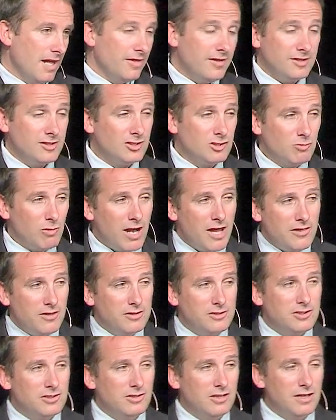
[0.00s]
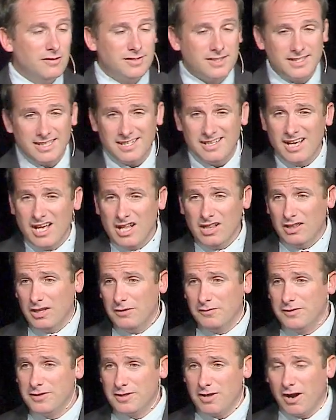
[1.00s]
This is why those who love sin
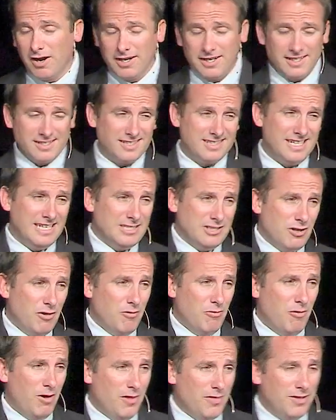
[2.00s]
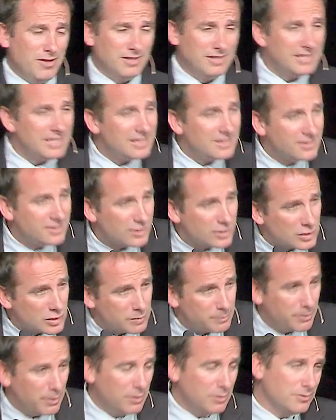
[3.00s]
love the darkness. They don't want their deeds
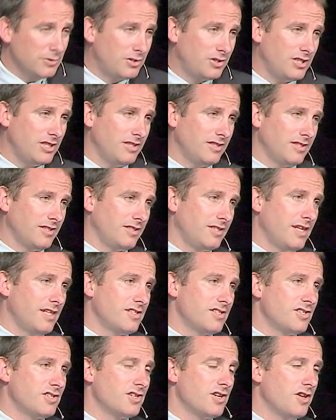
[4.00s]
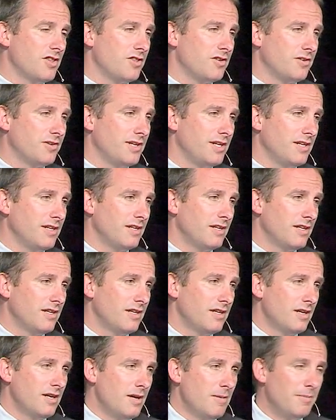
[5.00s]
exposed, Jesus says in John 3.
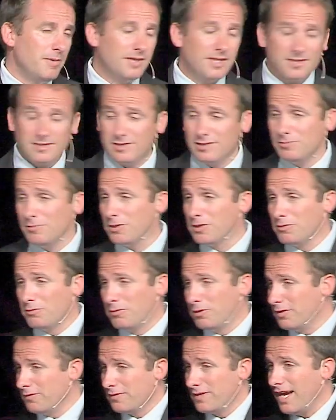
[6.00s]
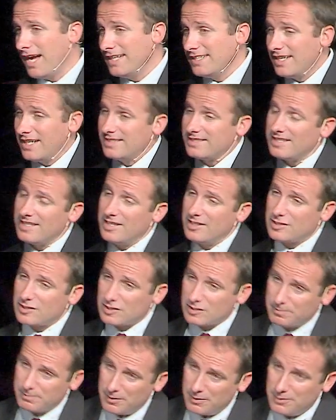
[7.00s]
But this is what the Word of God does it
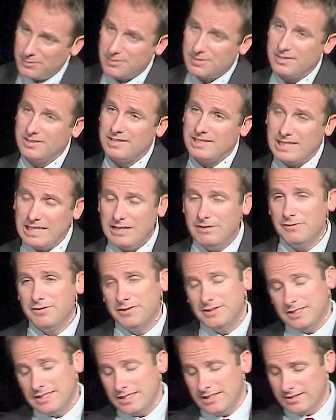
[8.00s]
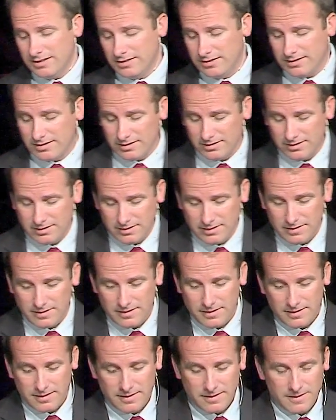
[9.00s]
exposes evil deeds.
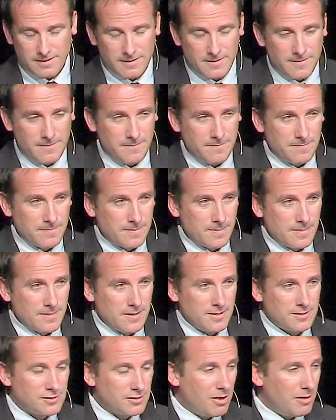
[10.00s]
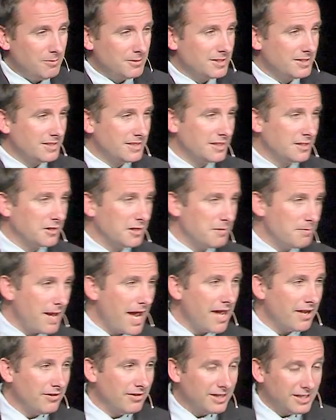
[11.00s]
The psalmist is here in
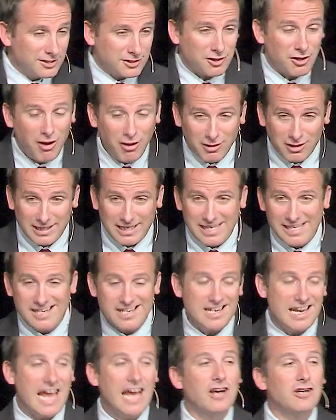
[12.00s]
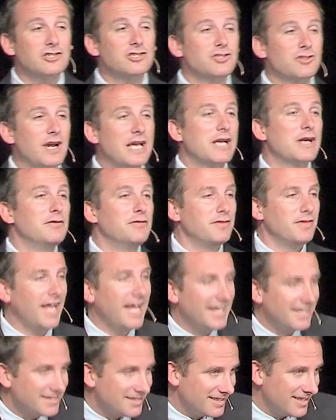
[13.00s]
battle and he's calling in an airstrike of
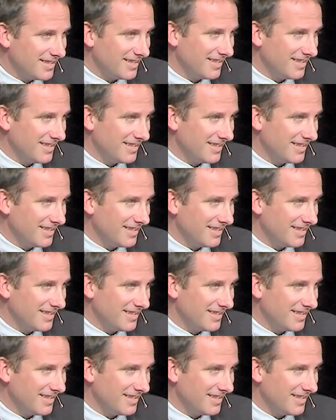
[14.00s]
light.